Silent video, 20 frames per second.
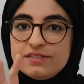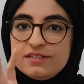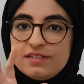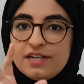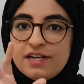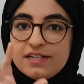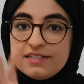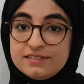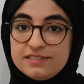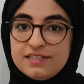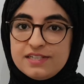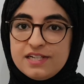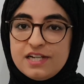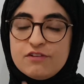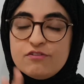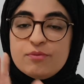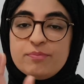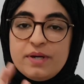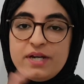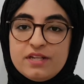the idea
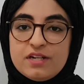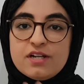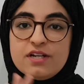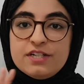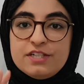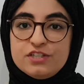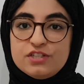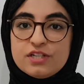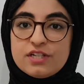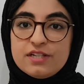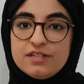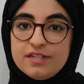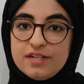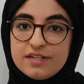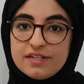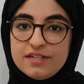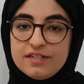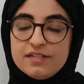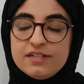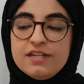of a Bahrani chicken
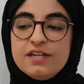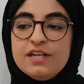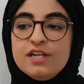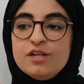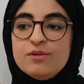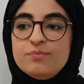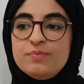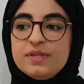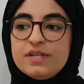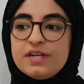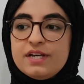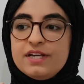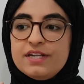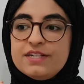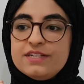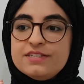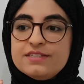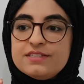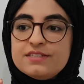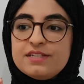nugget,
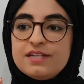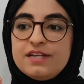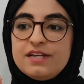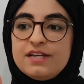because